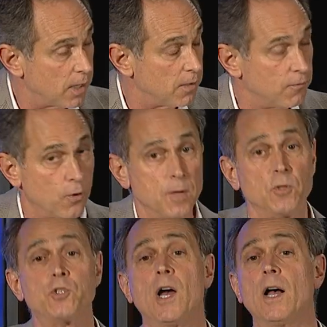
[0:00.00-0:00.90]

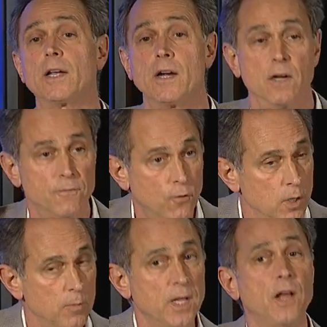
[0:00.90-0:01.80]
affordable child care and
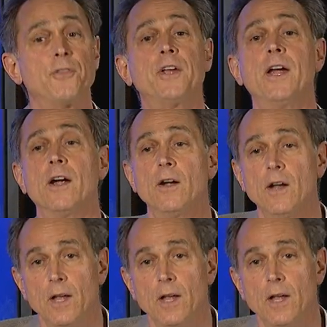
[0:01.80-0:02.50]
affordable health care,